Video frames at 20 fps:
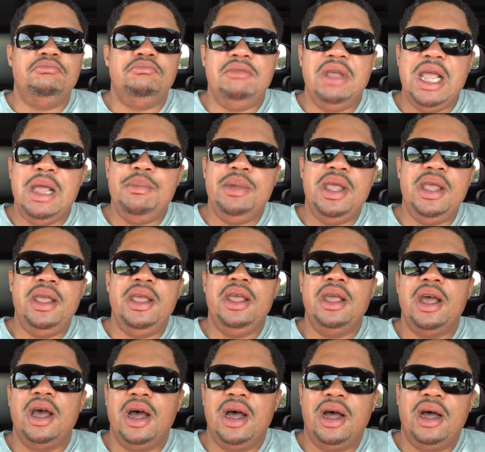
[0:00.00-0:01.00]
Maybe
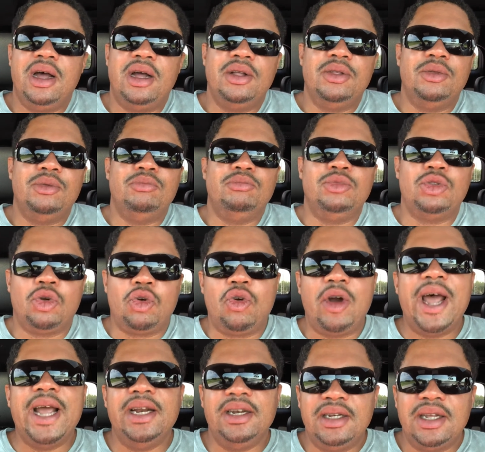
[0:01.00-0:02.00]
the
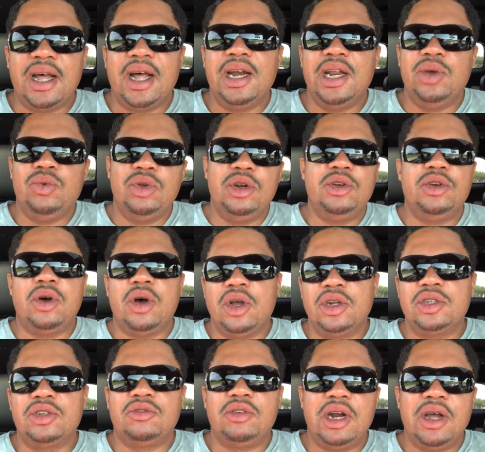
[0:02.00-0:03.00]
right dolly would
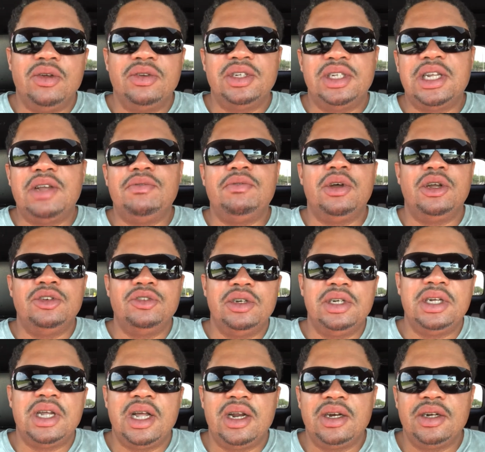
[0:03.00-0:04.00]
cost around
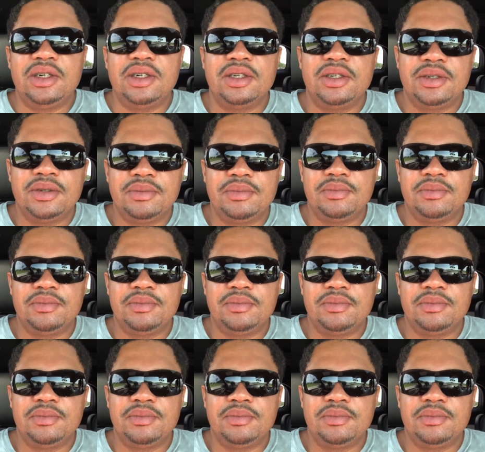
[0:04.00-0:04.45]
$700.